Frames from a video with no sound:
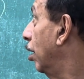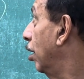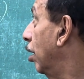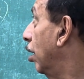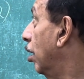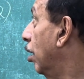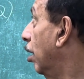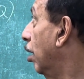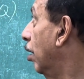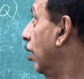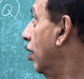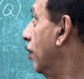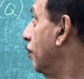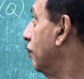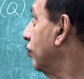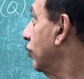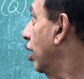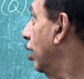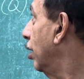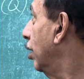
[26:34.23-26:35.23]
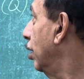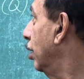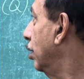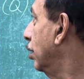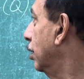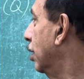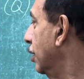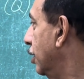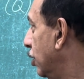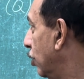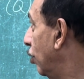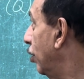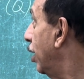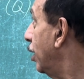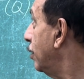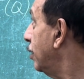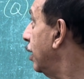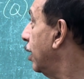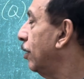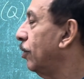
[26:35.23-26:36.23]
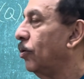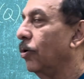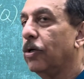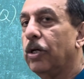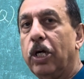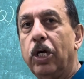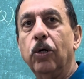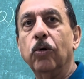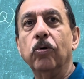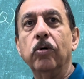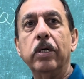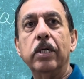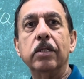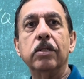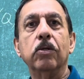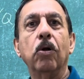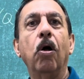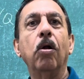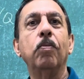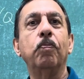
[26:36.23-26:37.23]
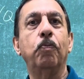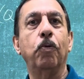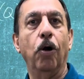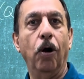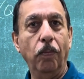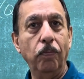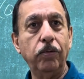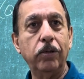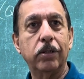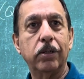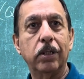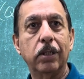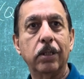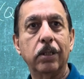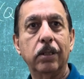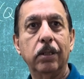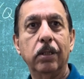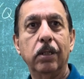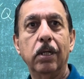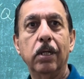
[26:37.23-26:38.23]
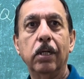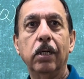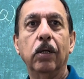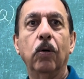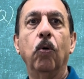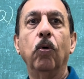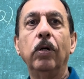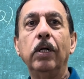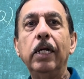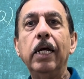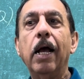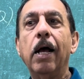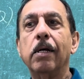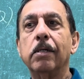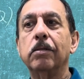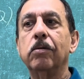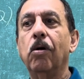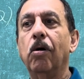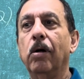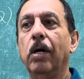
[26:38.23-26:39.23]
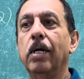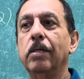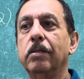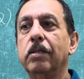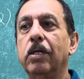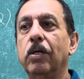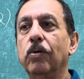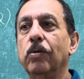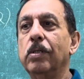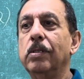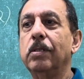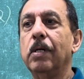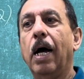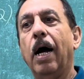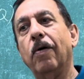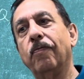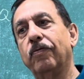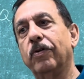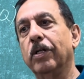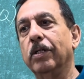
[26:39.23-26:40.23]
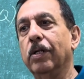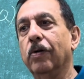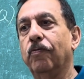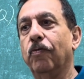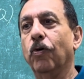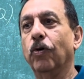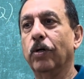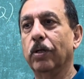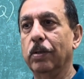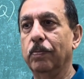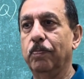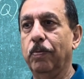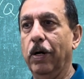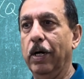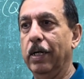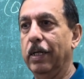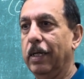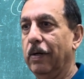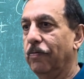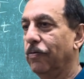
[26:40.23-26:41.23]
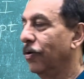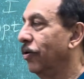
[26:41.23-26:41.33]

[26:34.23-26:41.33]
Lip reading: the geodesic to Q is non-prompt only as long as Q is after the focal point. If you